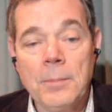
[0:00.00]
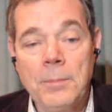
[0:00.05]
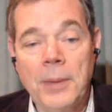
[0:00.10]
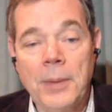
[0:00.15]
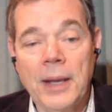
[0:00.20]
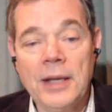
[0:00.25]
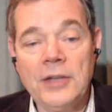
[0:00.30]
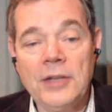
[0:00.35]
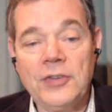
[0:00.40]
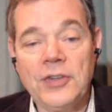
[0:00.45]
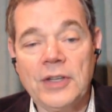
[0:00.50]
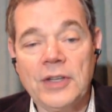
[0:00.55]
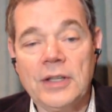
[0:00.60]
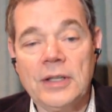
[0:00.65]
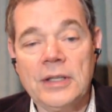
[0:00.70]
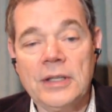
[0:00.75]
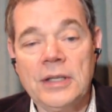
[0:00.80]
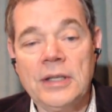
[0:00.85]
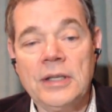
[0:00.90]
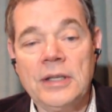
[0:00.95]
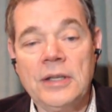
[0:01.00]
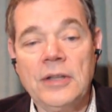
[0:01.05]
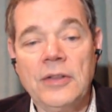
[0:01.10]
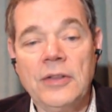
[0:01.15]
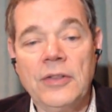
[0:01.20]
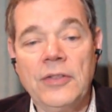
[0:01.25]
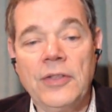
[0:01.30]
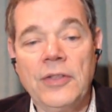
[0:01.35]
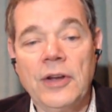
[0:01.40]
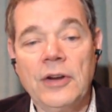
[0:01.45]
Basically,
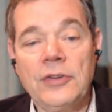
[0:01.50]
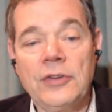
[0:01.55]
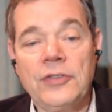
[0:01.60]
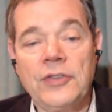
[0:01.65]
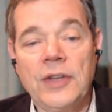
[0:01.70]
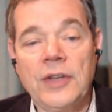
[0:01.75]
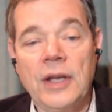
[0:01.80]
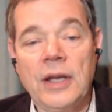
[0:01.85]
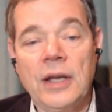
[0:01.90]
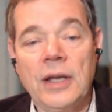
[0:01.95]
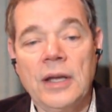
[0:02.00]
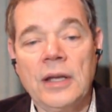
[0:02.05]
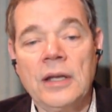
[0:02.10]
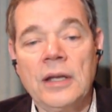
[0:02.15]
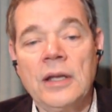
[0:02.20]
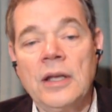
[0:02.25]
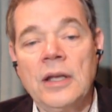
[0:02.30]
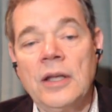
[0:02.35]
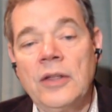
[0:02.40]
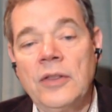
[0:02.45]
they're saying